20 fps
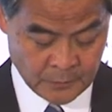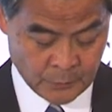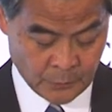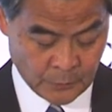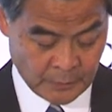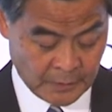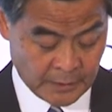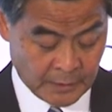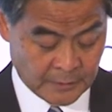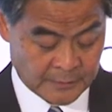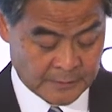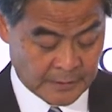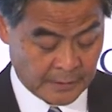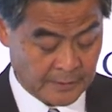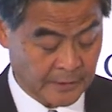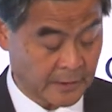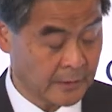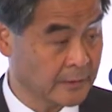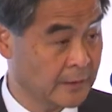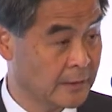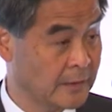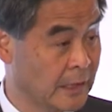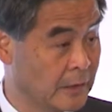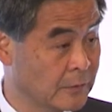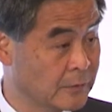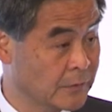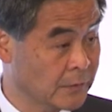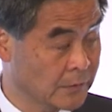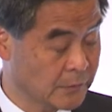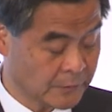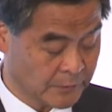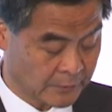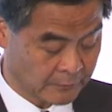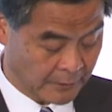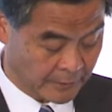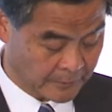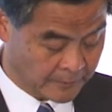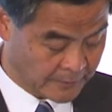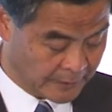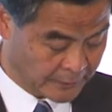We are now studying the Council's
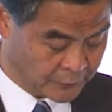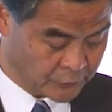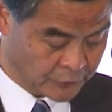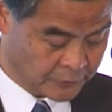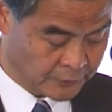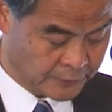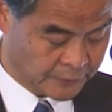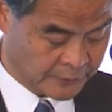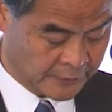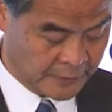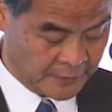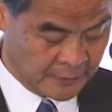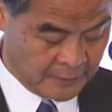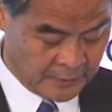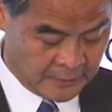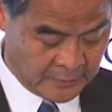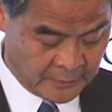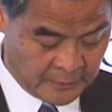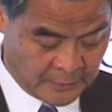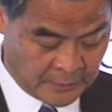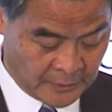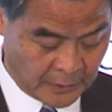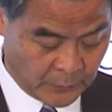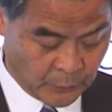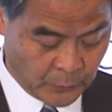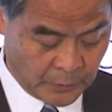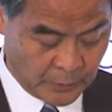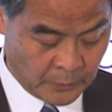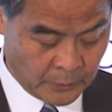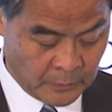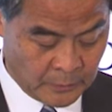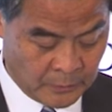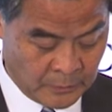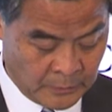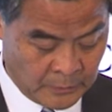recommendations and will